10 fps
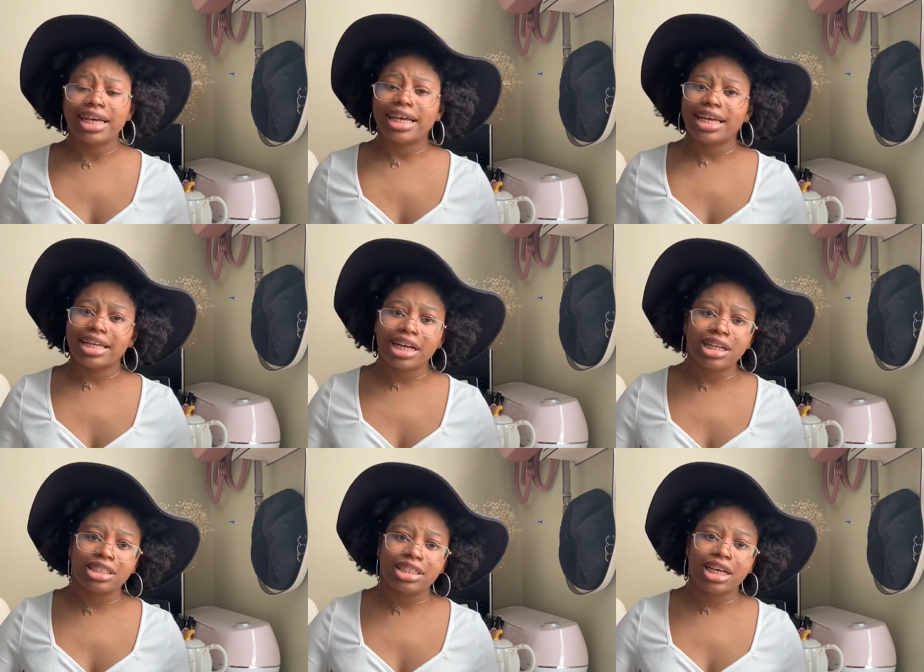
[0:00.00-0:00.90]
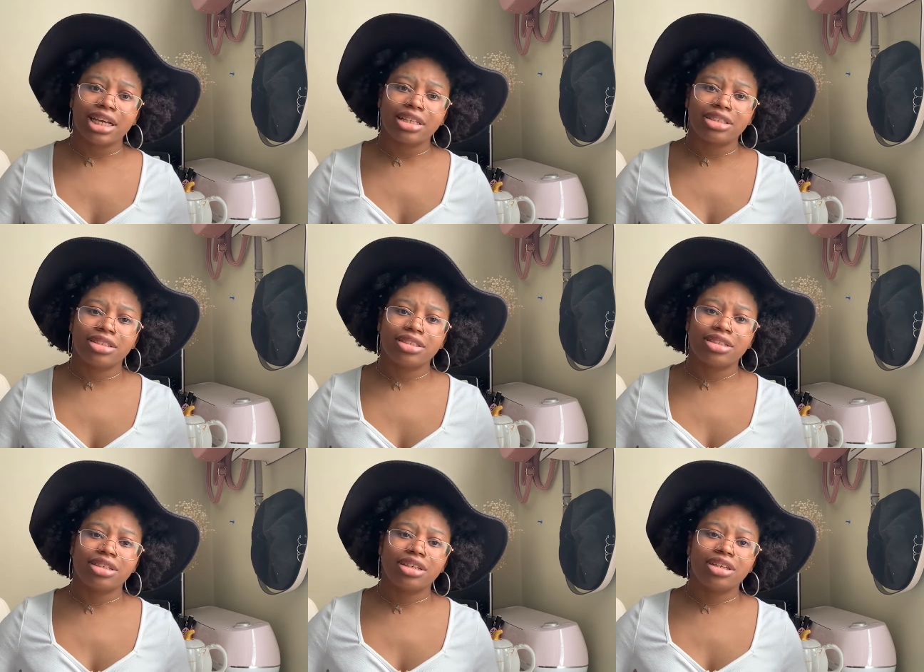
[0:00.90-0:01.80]
And honestly, guys,
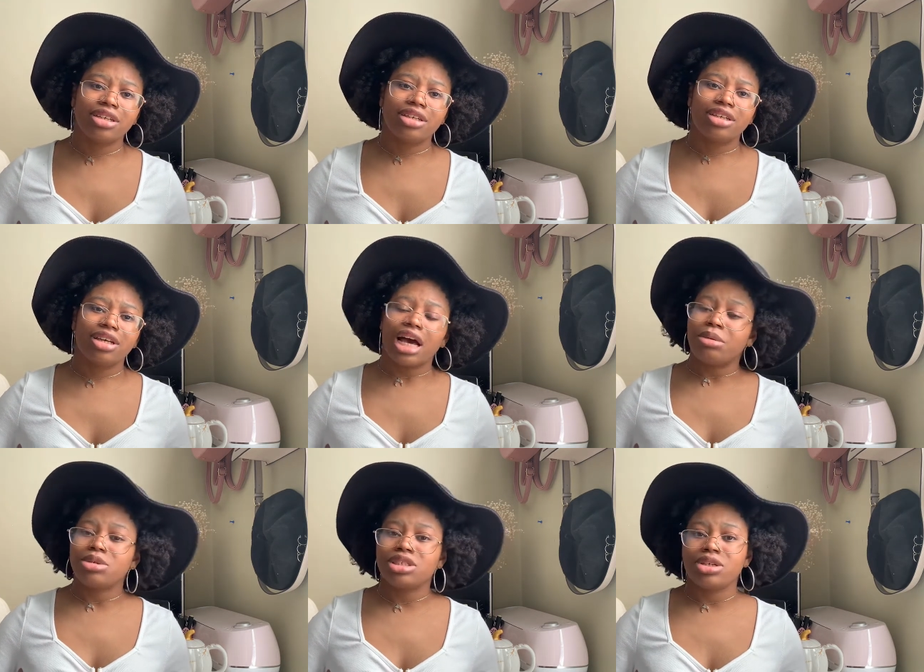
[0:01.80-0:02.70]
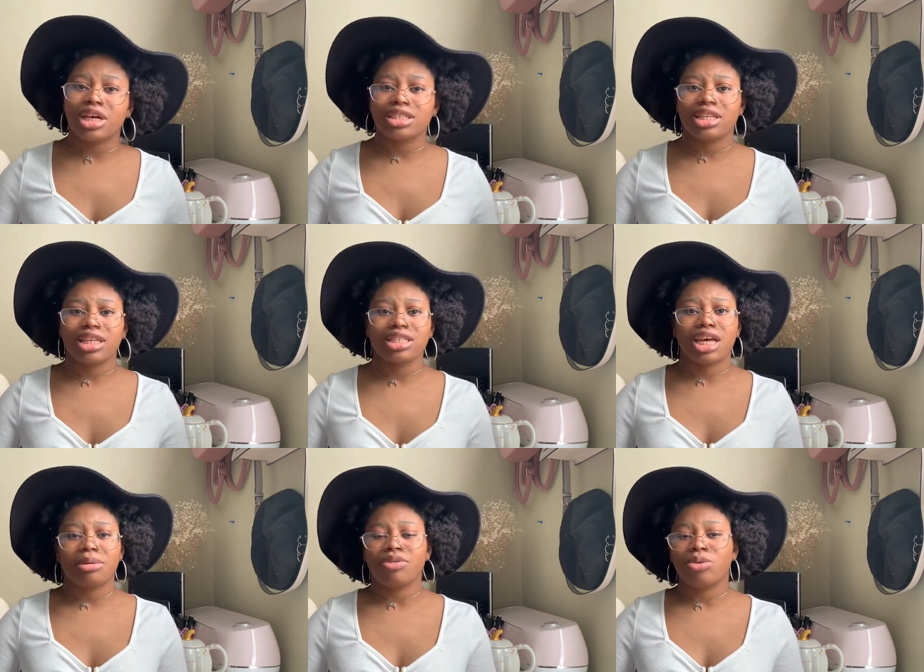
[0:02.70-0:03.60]
I will see you guys next time.
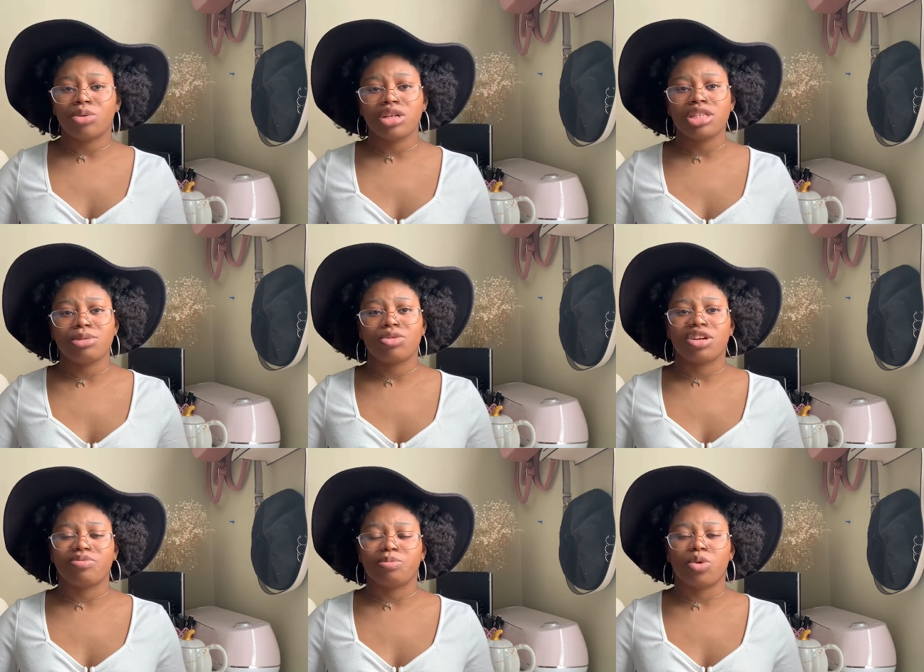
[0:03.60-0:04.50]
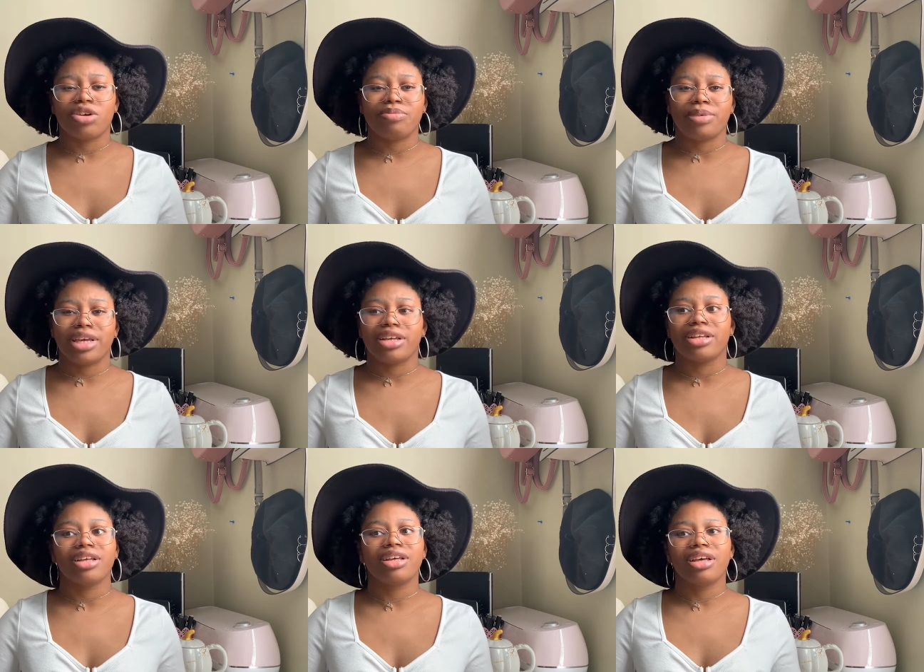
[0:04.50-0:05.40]
If you want to see more of me,
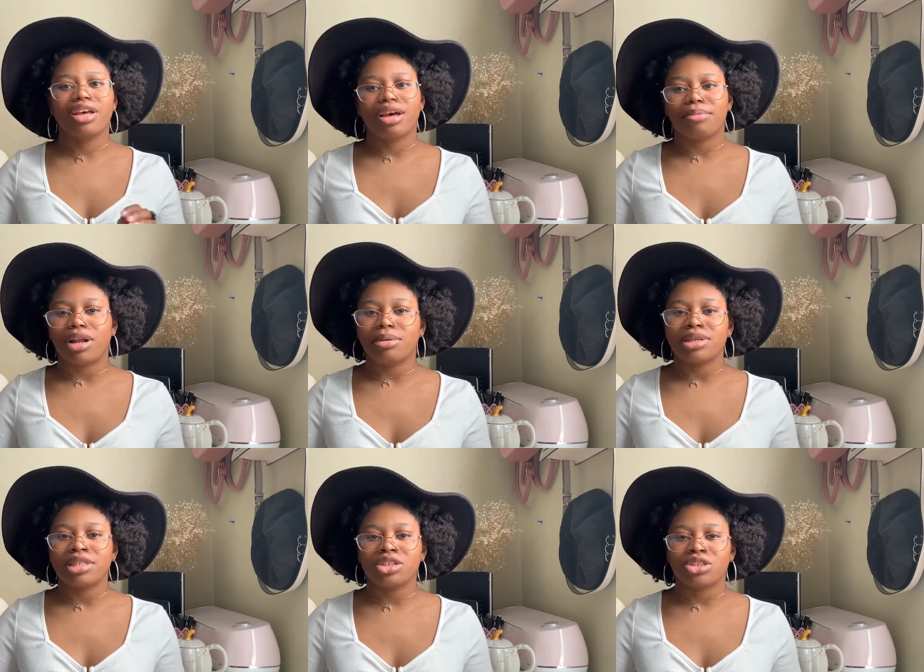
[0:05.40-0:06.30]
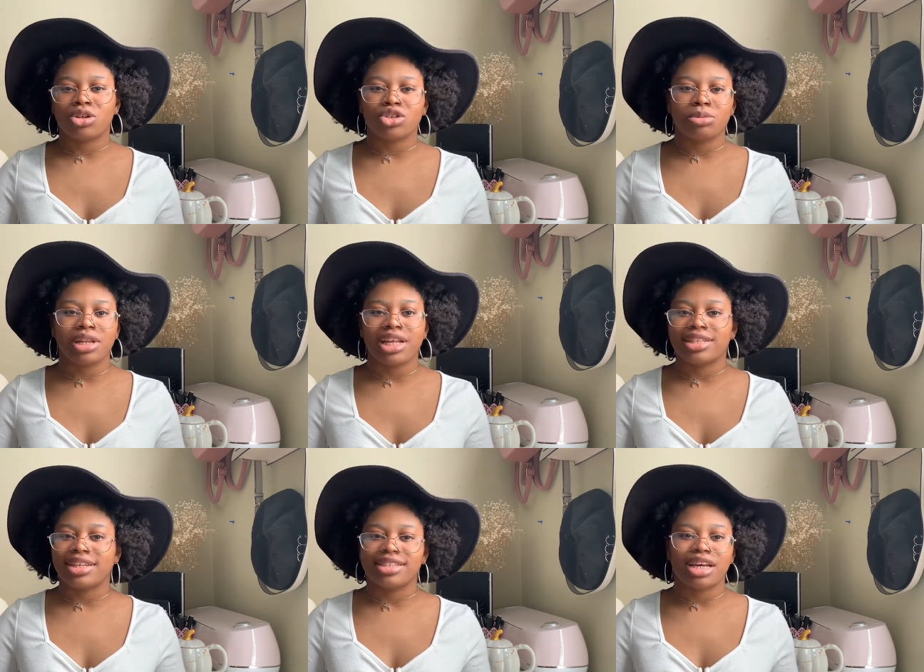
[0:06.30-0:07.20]
all of my social media is
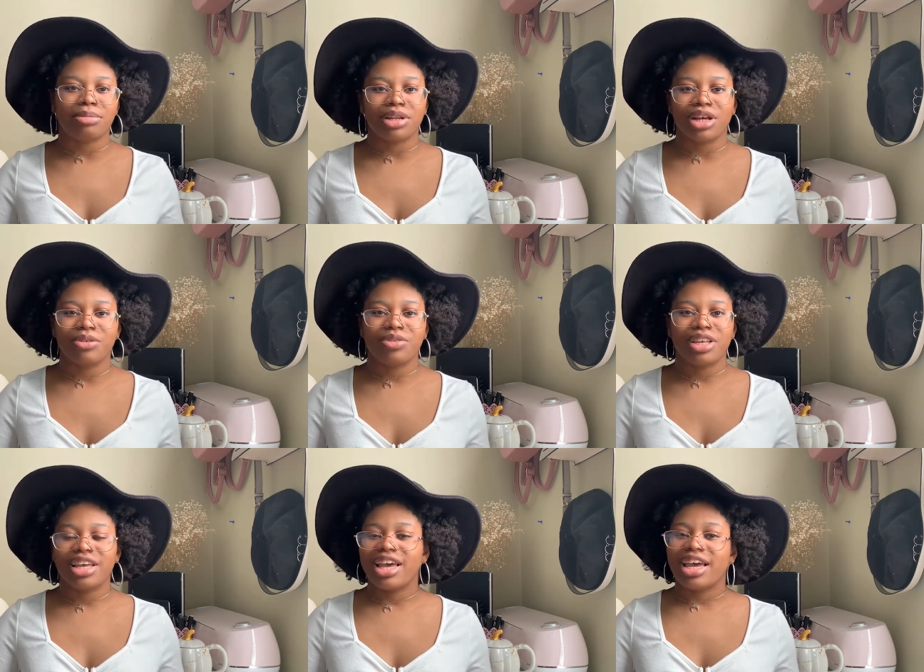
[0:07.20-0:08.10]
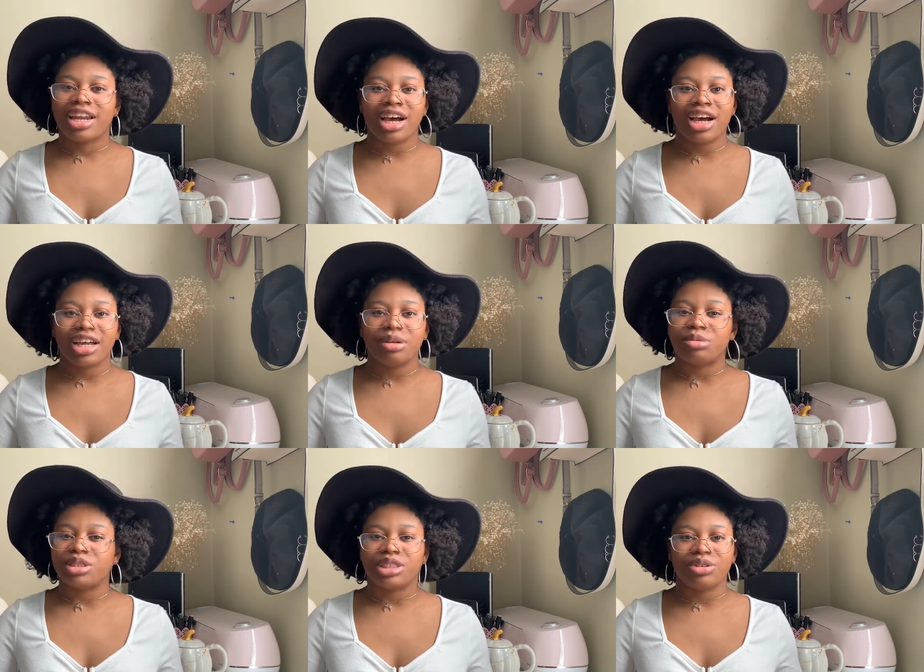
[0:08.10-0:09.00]
linked down below. And I will
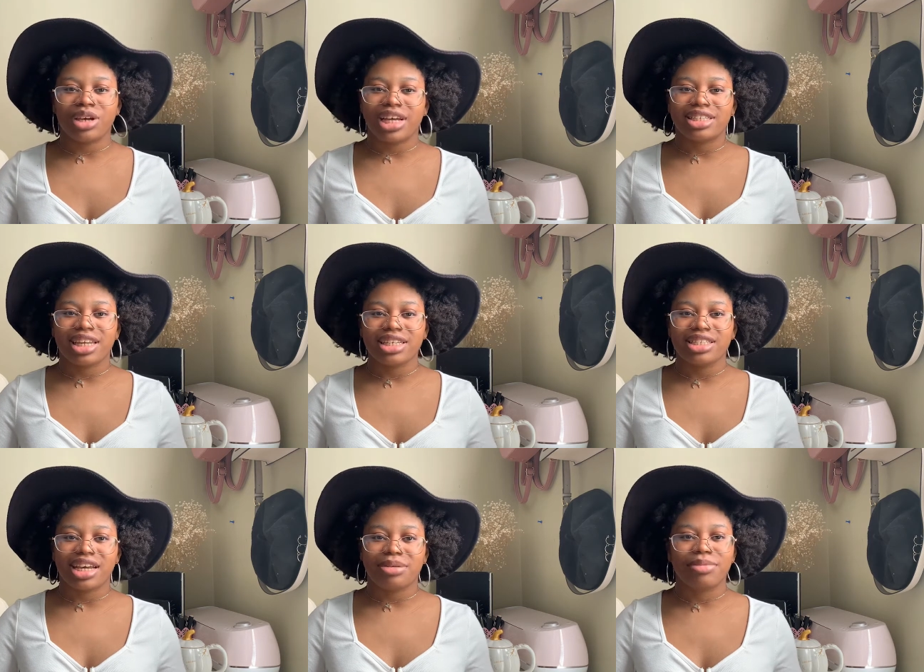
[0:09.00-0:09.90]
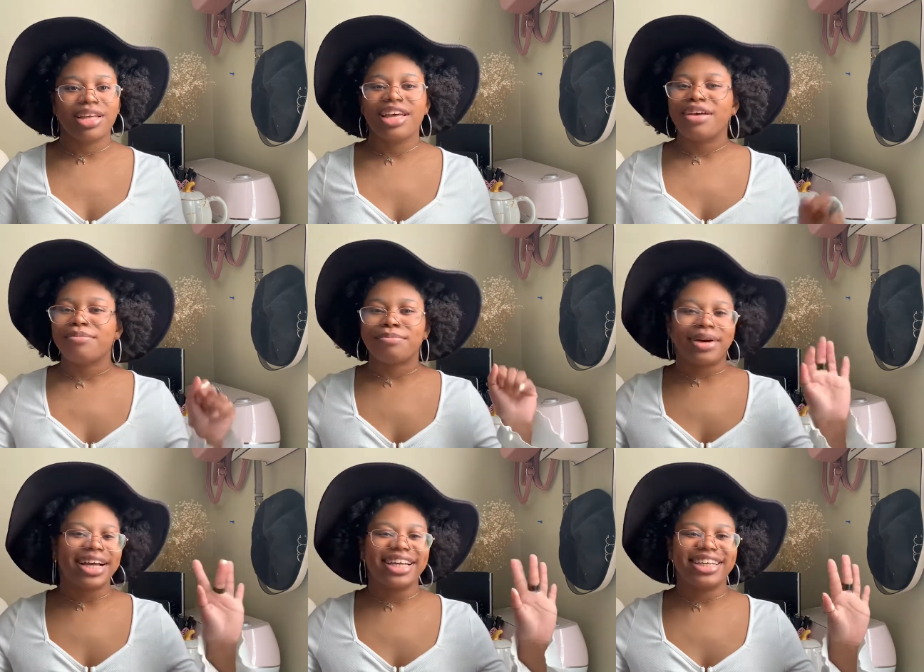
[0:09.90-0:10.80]
see you guys next time.
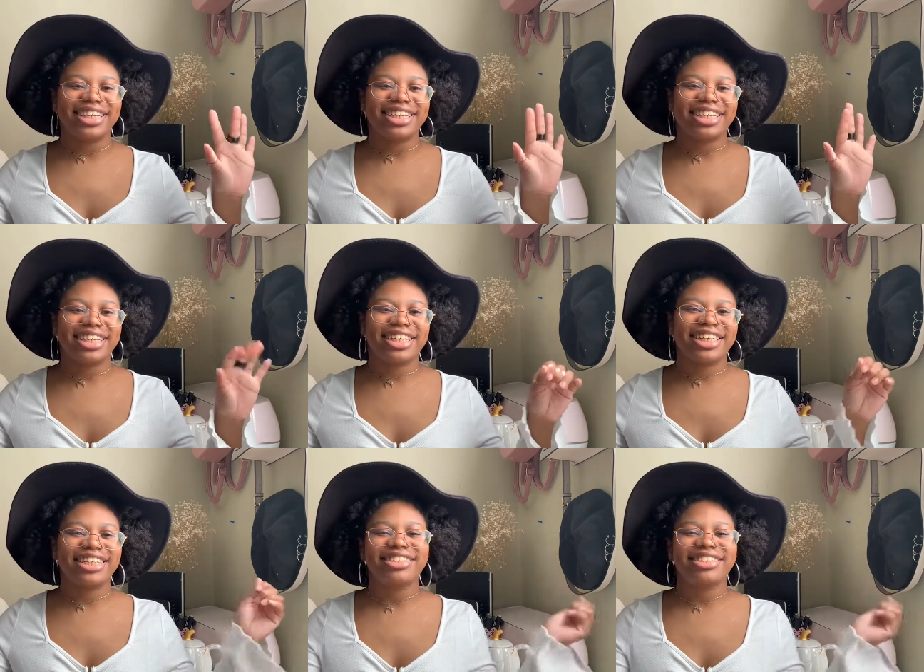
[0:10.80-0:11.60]
Bye.